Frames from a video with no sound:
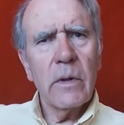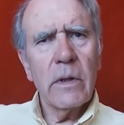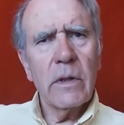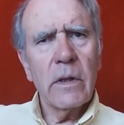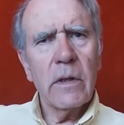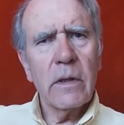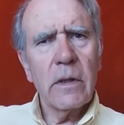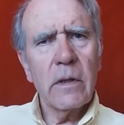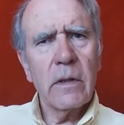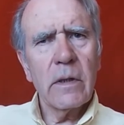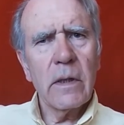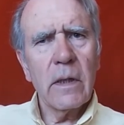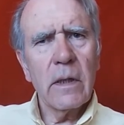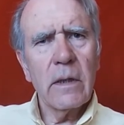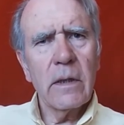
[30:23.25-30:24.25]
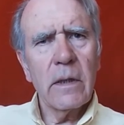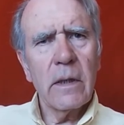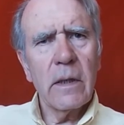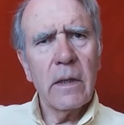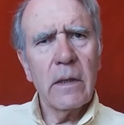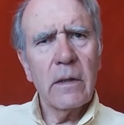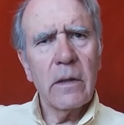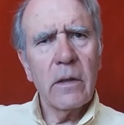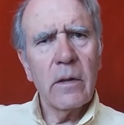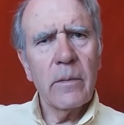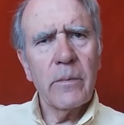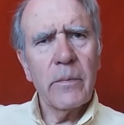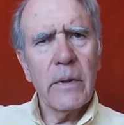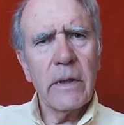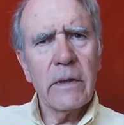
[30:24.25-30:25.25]
we necessarily end
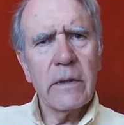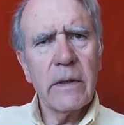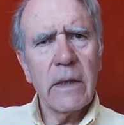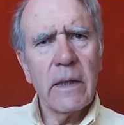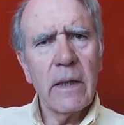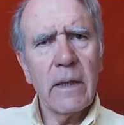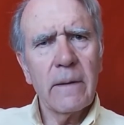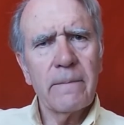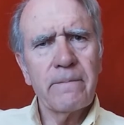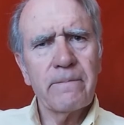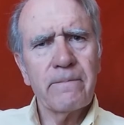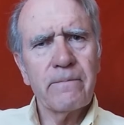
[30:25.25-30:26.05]
up there.